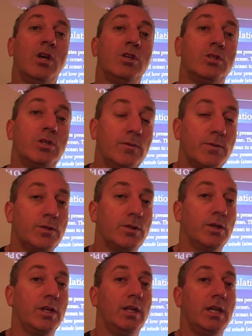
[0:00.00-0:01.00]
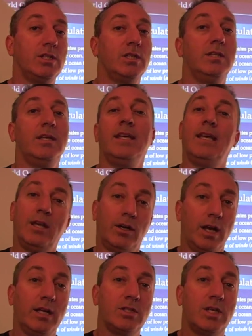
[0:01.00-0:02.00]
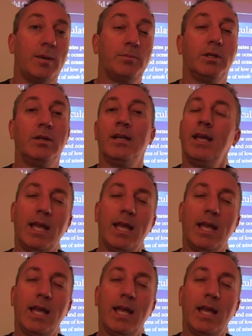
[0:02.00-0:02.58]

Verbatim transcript: surface circulation in our next chapter